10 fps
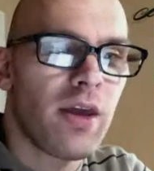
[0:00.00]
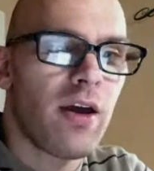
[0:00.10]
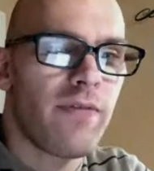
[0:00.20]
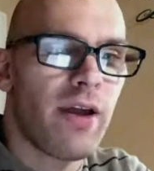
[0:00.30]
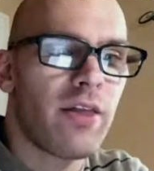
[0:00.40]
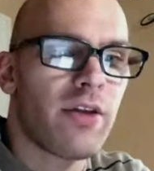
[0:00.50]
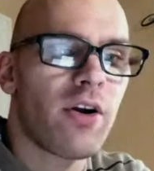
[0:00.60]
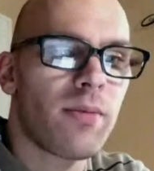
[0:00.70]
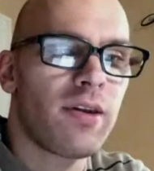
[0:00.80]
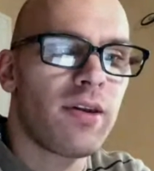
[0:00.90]
A valid
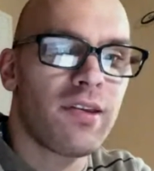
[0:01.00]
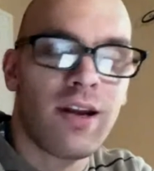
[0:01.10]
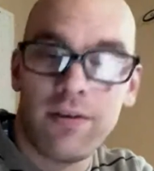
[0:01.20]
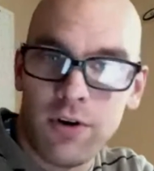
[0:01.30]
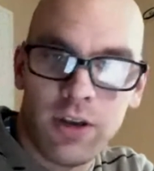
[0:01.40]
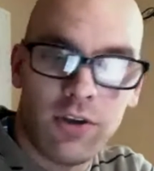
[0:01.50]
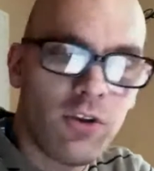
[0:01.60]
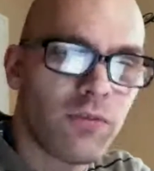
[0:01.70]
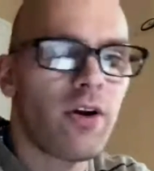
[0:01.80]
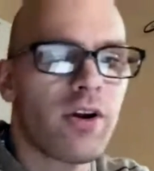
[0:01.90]
argument is not a very
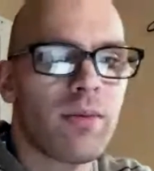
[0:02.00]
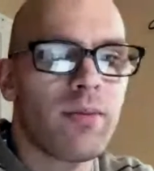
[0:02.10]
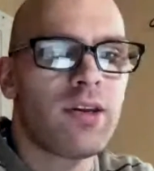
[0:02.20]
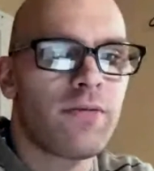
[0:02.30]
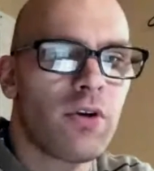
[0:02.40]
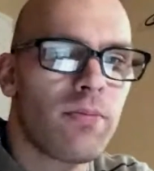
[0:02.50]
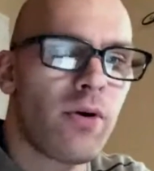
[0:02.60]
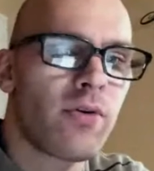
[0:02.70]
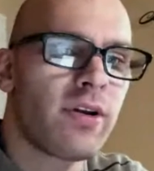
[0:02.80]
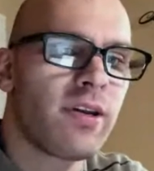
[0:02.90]
useful argument if your
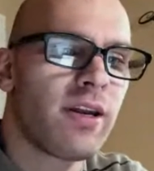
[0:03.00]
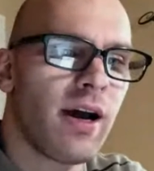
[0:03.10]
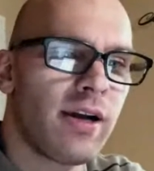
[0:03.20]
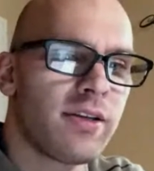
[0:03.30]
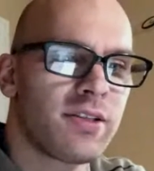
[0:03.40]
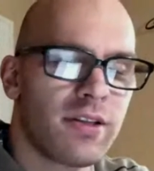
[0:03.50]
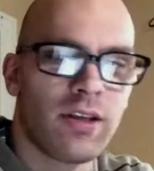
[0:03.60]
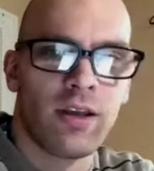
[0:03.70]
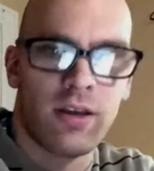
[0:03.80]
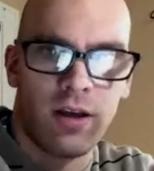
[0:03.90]
opponent denies
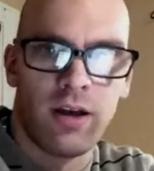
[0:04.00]
the